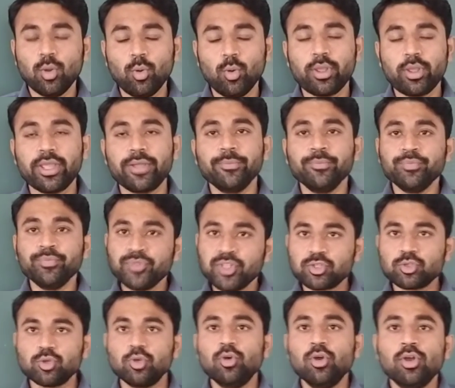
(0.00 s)
Okay,
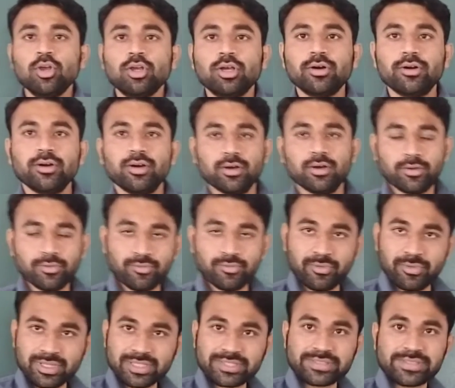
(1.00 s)
so
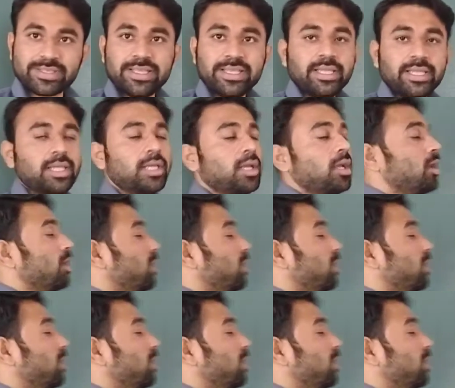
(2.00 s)
we will see.